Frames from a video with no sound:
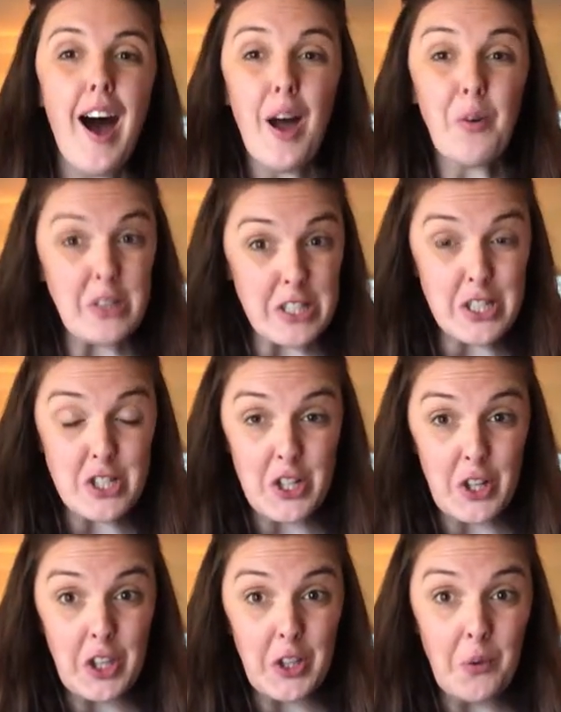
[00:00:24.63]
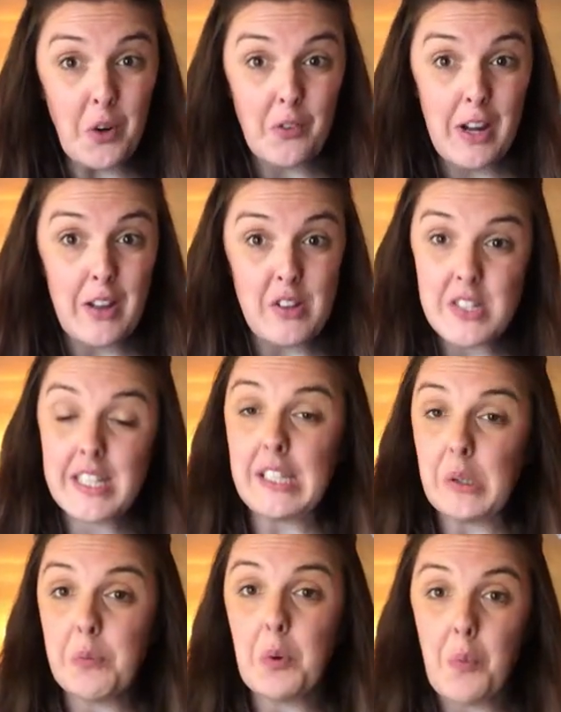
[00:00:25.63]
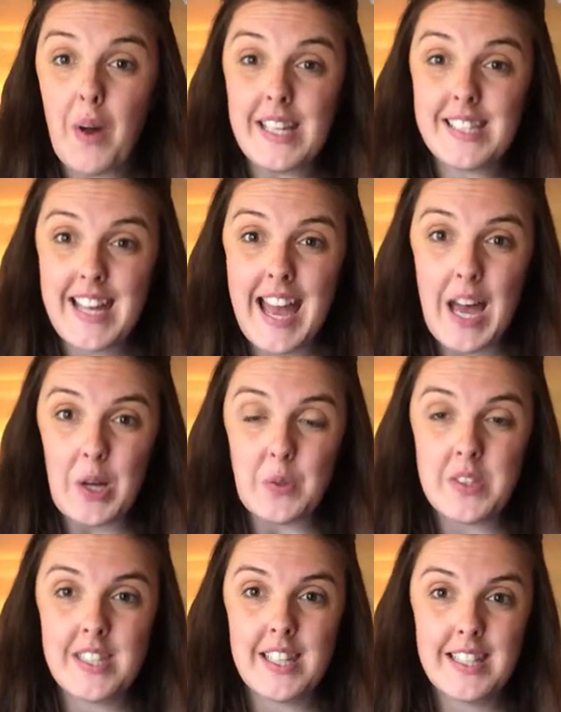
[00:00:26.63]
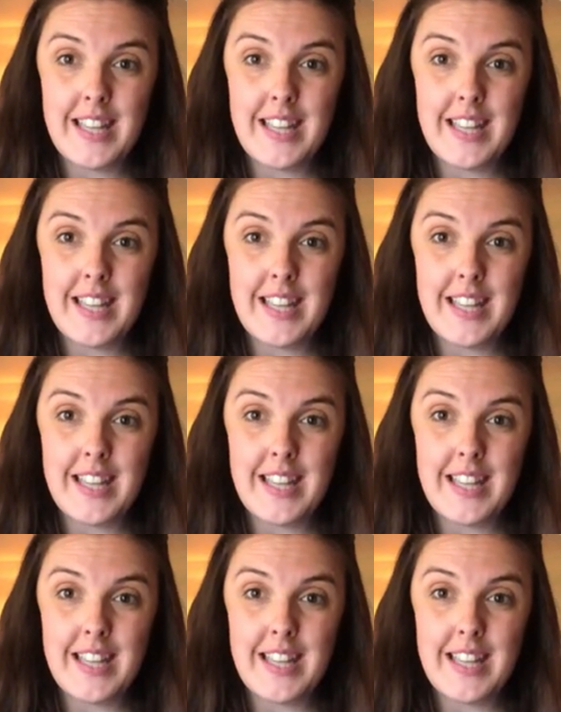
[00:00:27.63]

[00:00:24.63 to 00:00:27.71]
I wanted to show you around Gilbert White's house.